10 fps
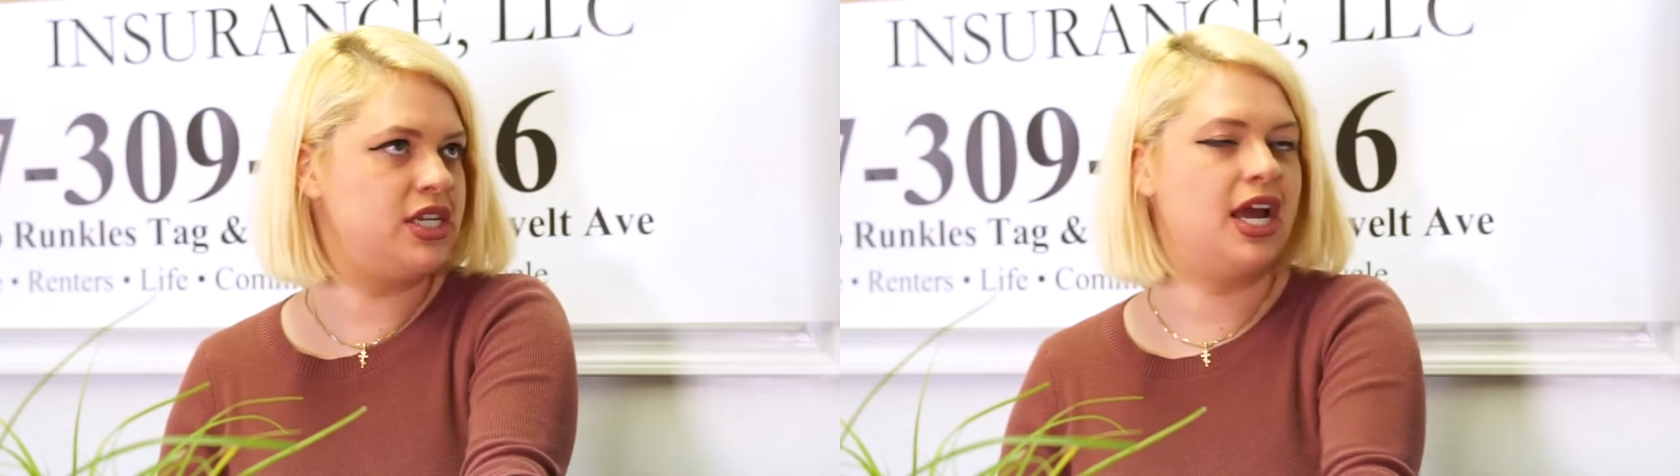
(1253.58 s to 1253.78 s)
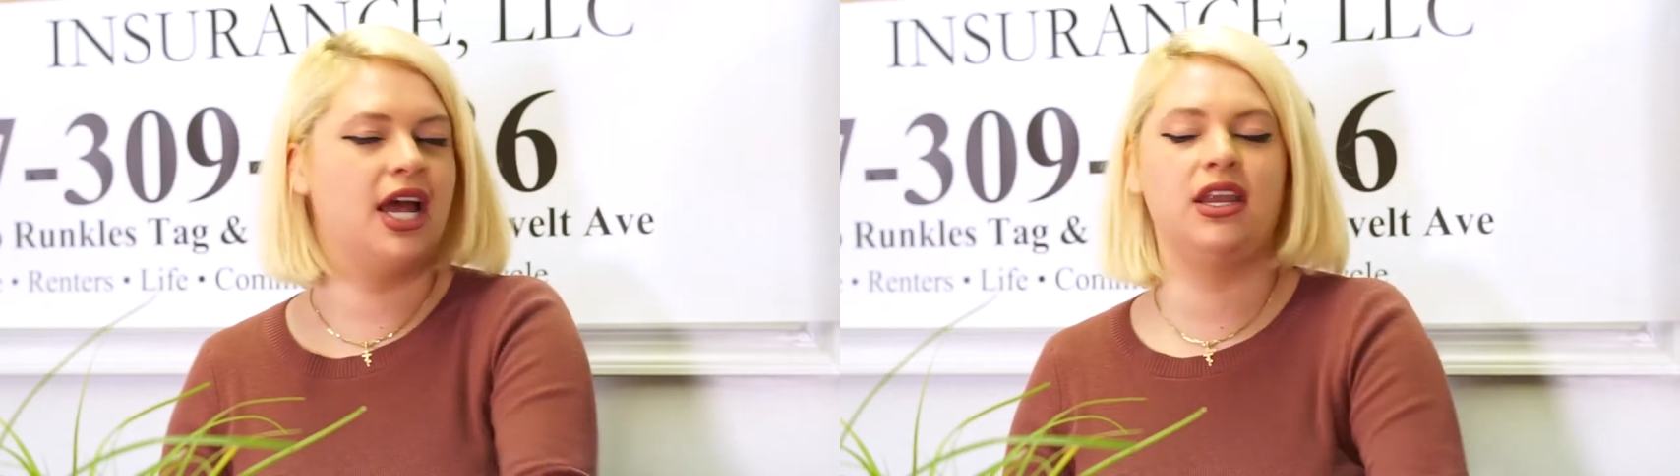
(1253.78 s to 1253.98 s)

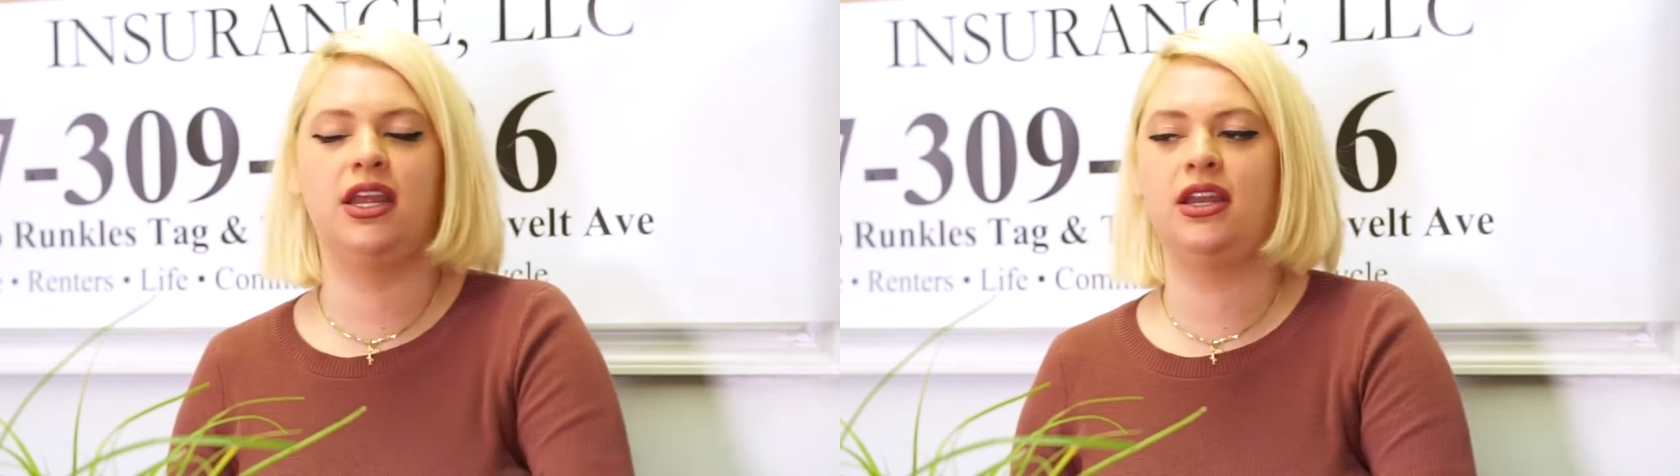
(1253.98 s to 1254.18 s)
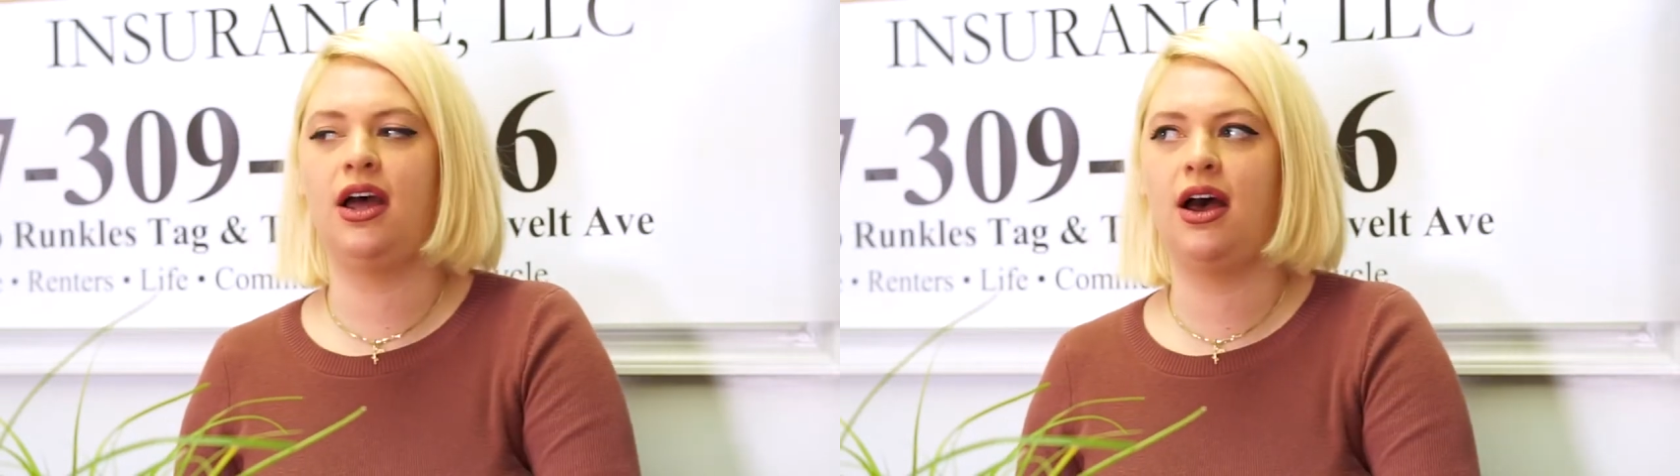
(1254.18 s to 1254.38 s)
like I
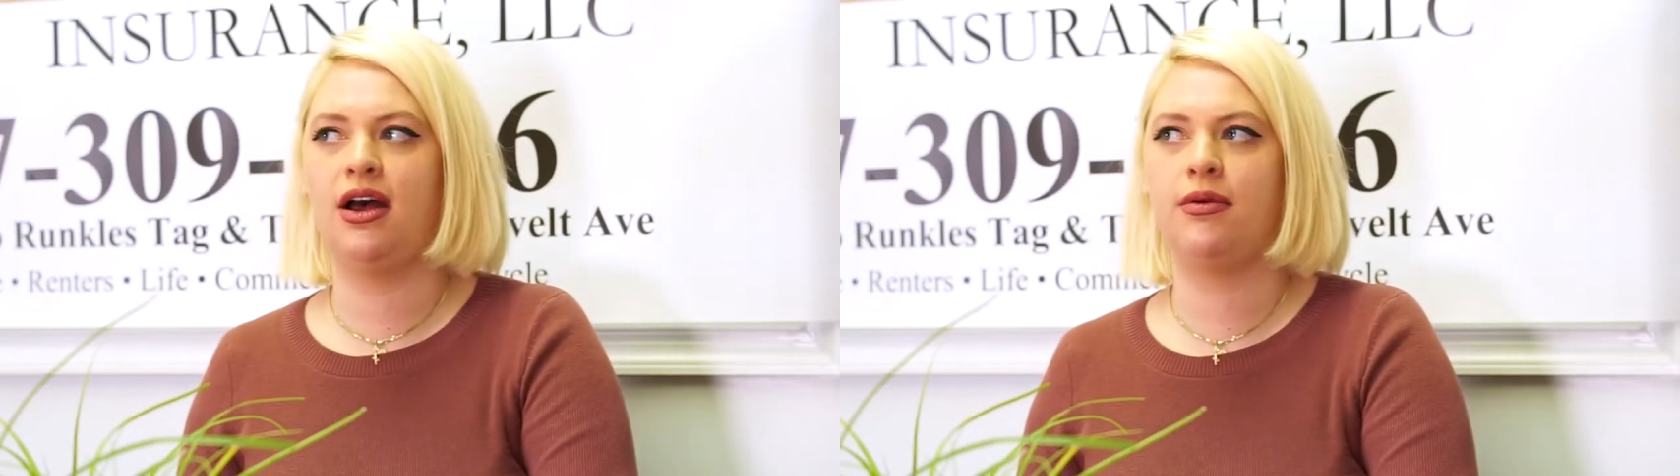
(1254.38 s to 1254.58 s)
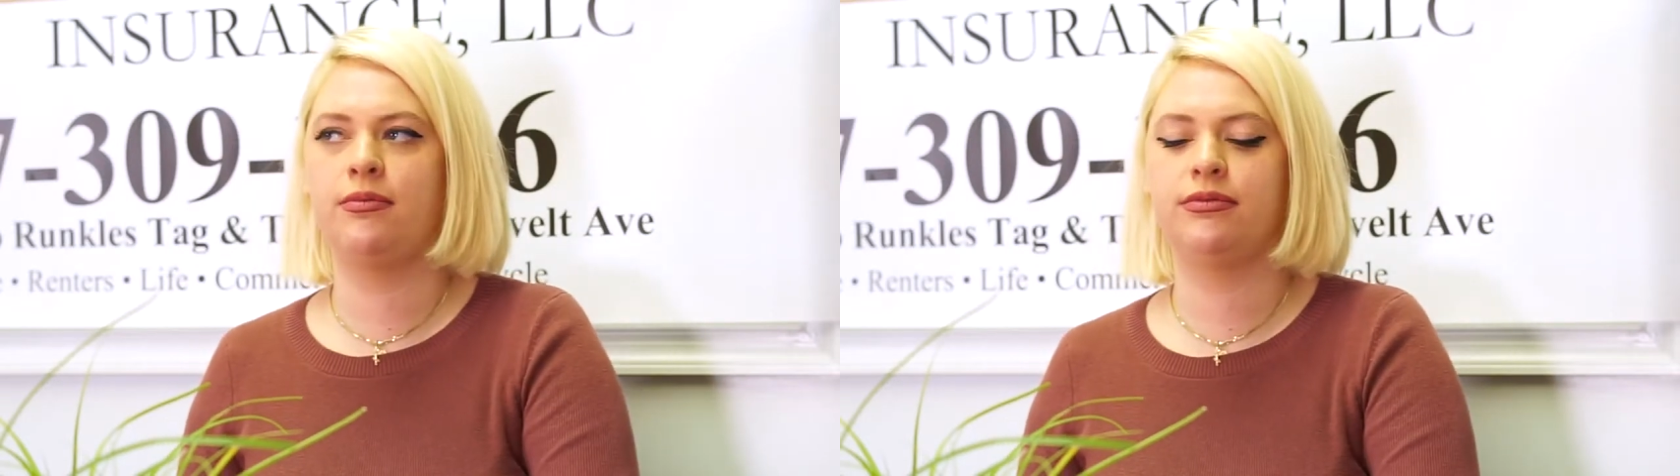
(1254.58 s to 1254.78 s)
did,
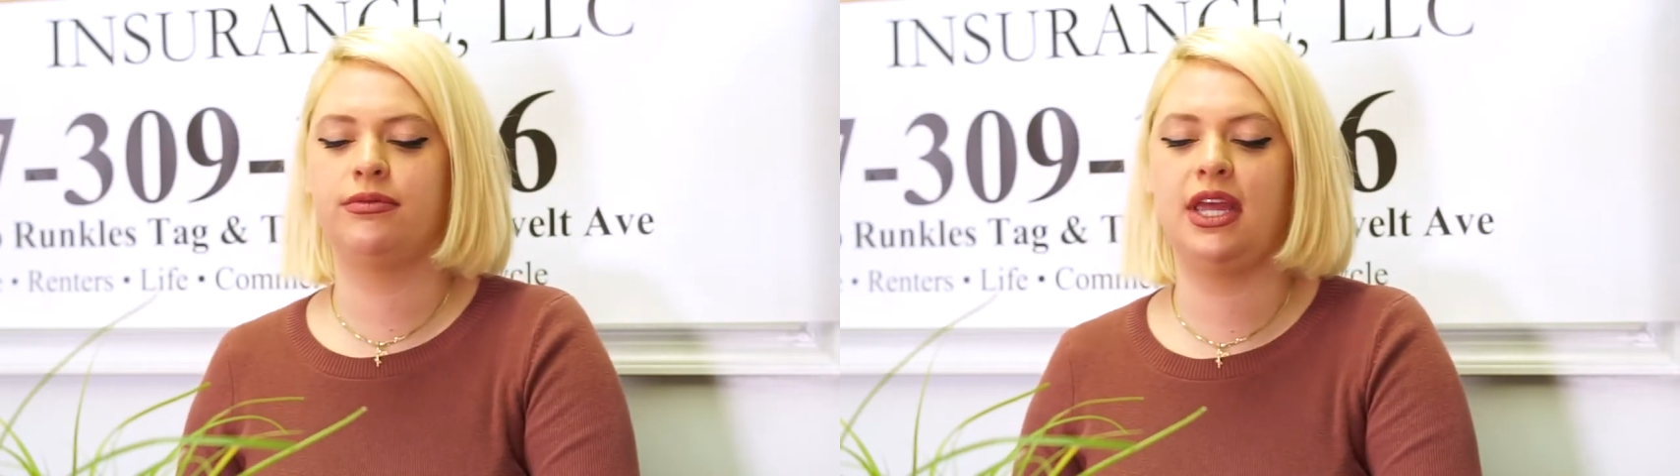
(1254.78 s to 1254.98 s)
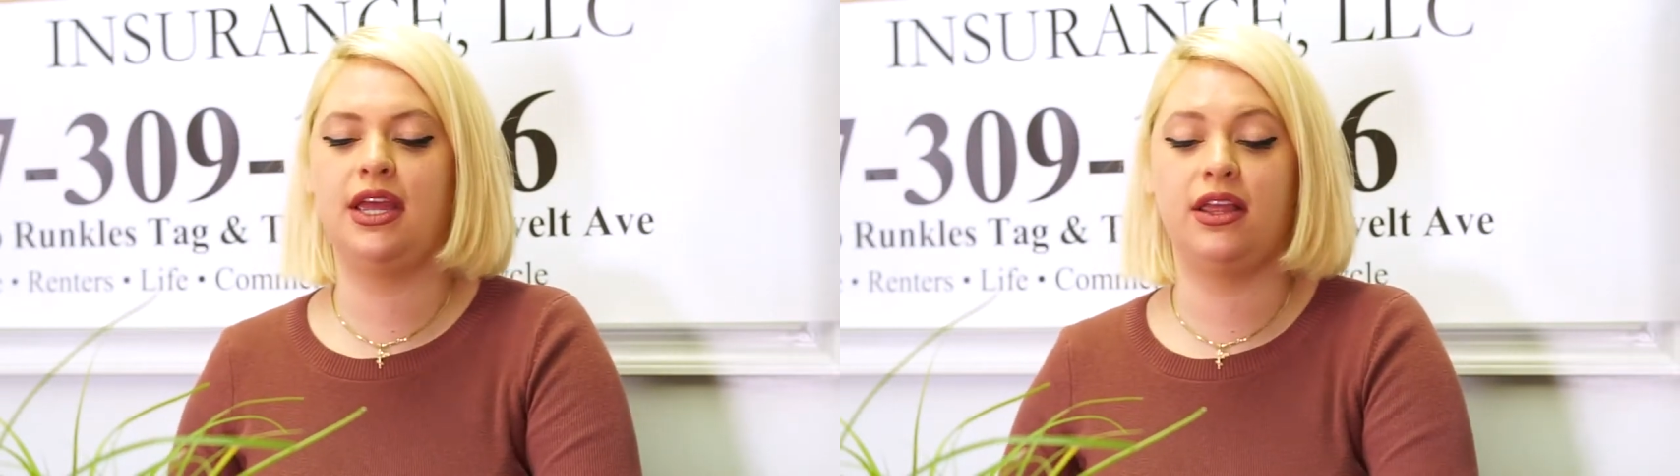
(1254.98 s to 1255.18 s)

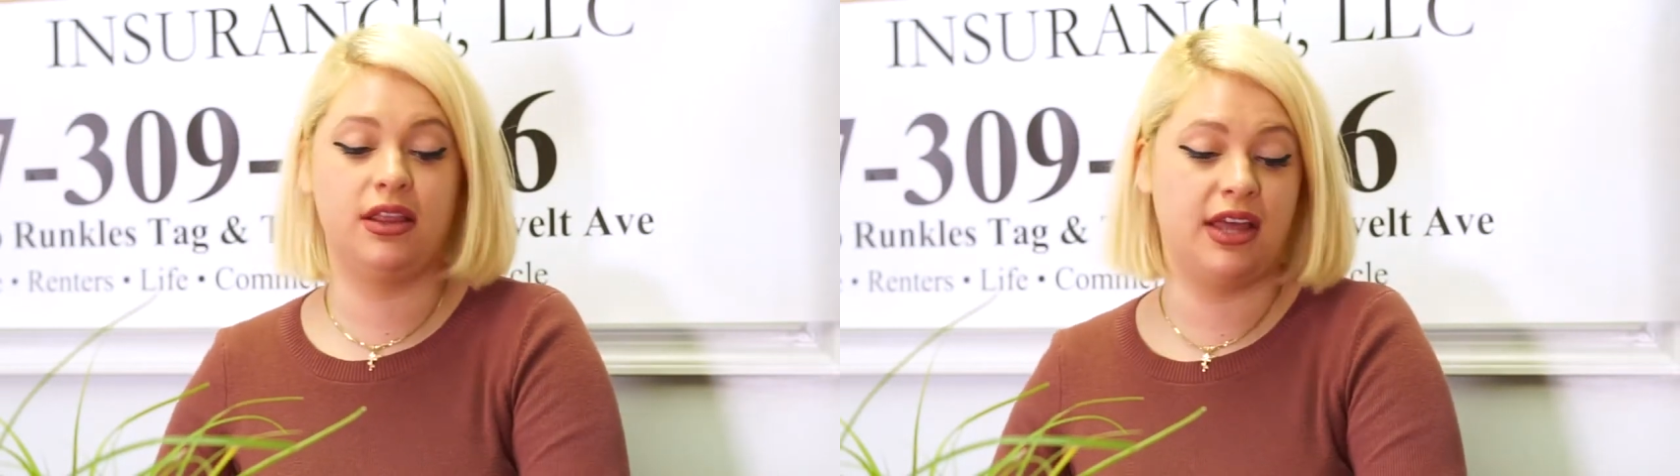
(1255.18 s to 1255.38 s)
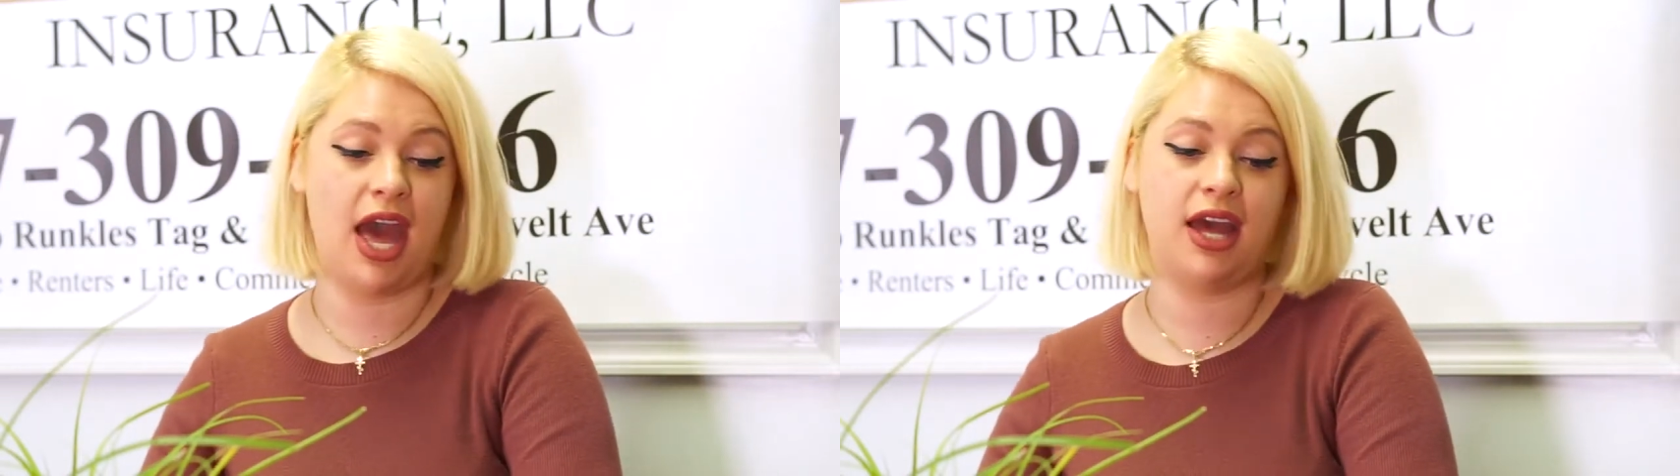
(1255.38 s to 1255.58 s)

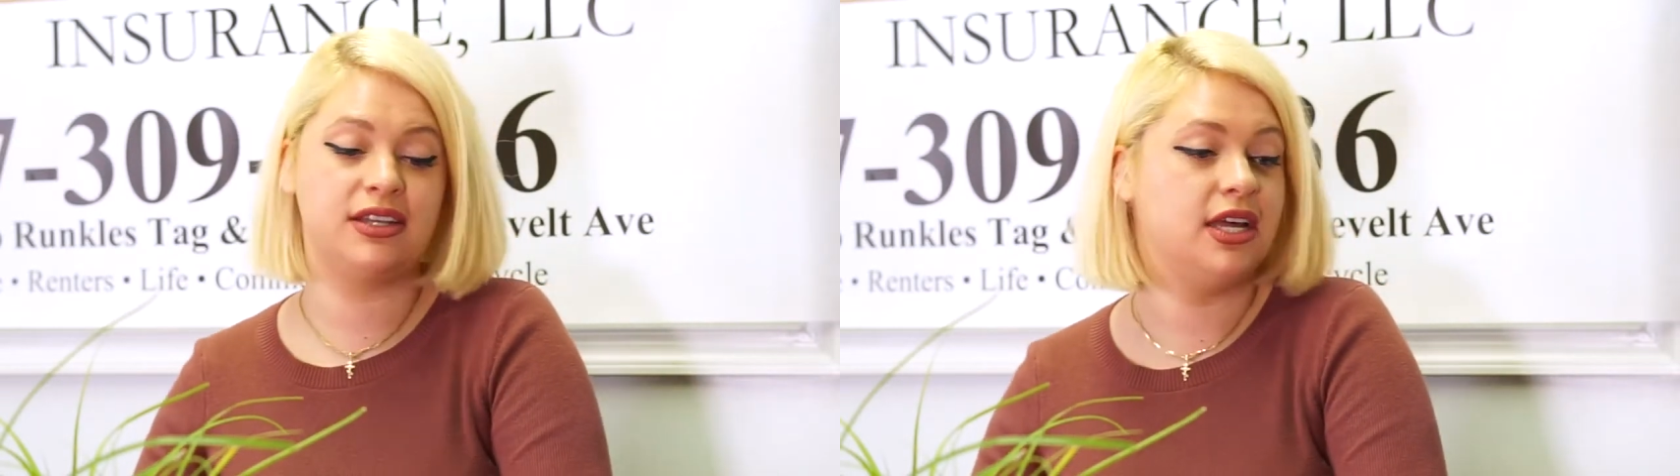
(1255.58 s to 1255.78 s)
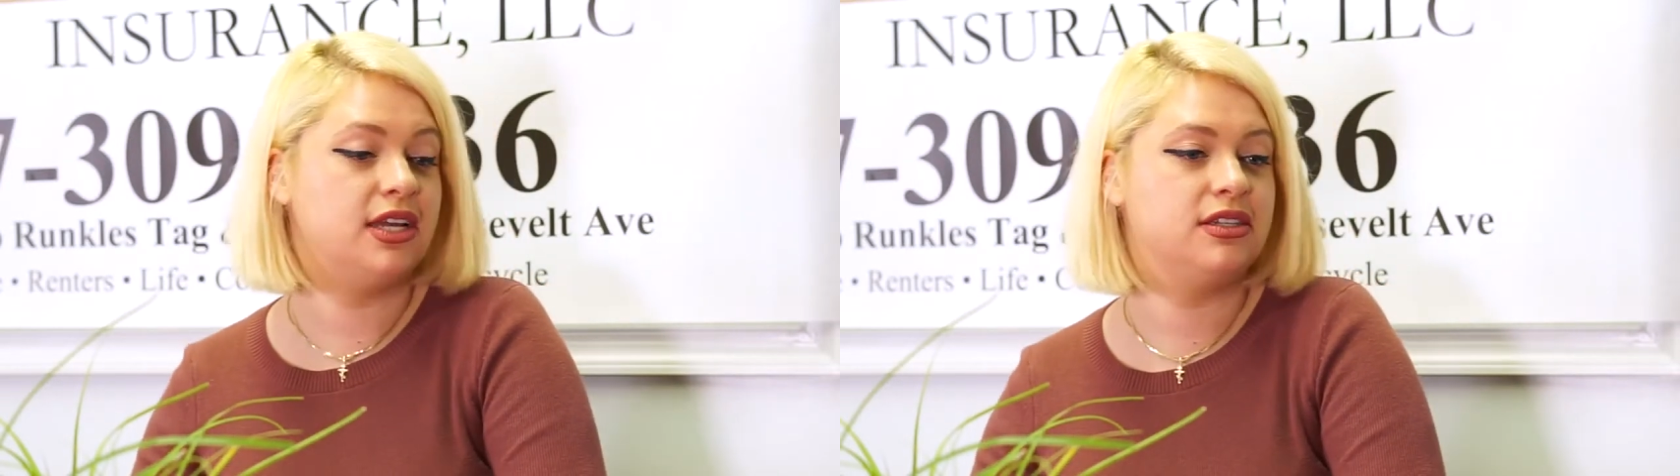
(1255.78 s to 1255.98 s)
the
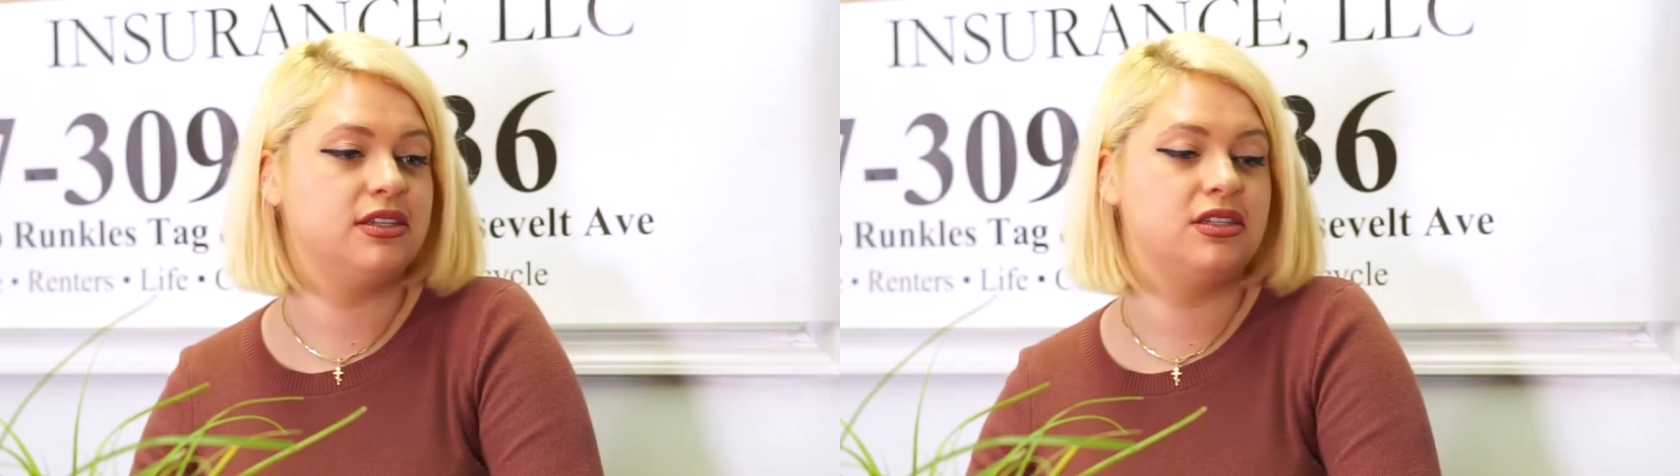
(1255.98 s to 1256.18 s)
access